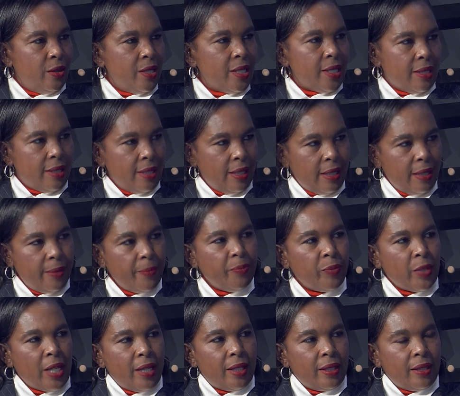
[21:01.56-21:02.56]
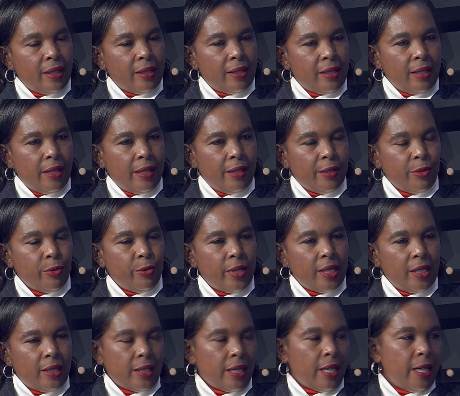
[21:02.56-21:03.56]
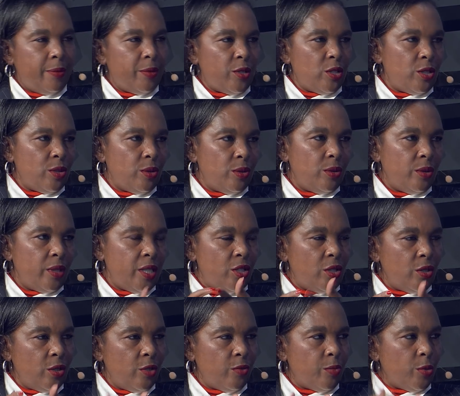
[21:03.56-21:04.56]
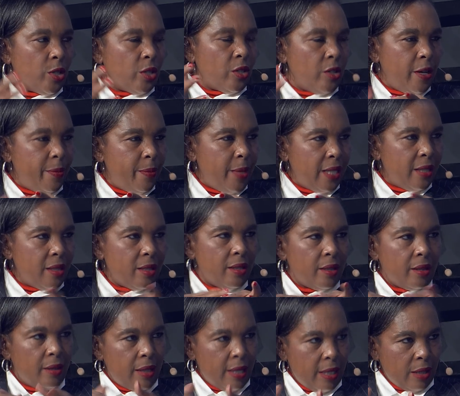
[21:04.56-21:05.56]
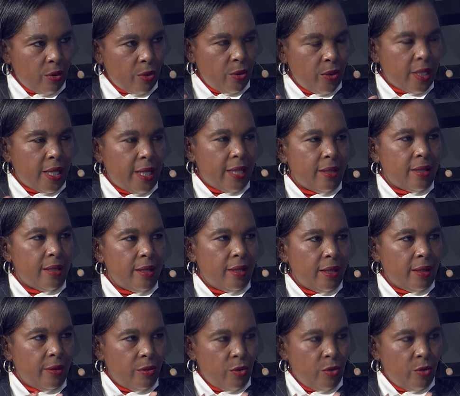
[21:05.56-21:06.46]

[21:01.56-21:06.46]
Cecilia, that when it comes to issues of procurement, they are cross-cutting.